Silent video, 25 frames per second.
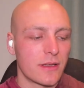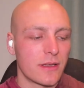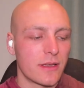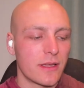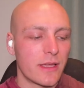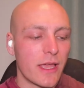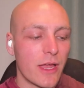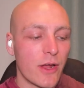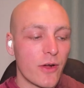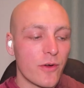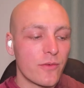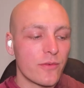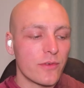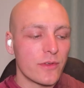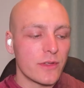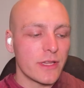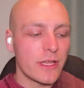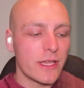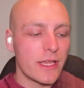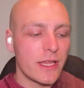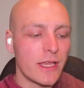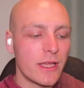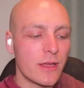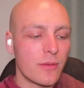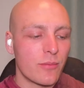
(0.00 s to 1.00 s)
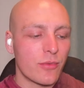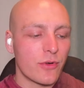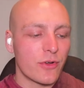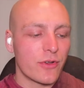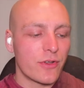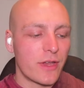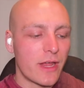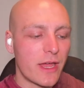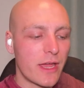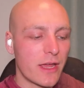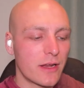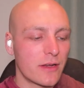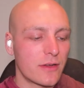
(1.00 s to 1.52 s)
Carefully
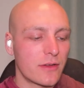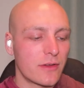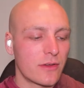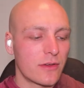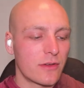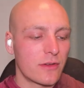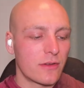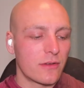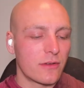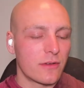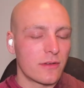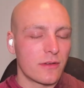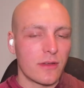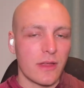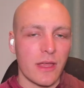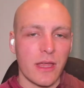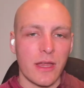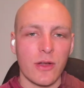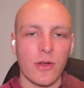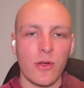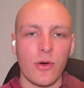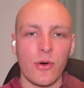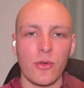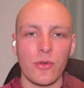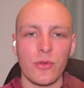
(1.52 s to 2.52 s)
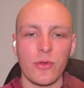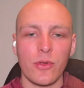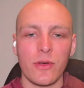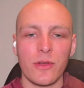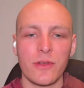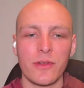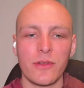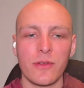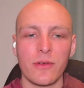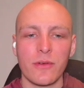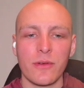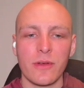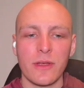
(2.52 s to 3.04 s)
protect and hold on
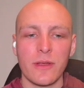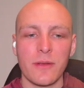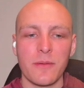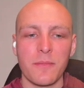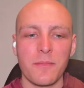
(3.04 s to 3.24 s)
to it.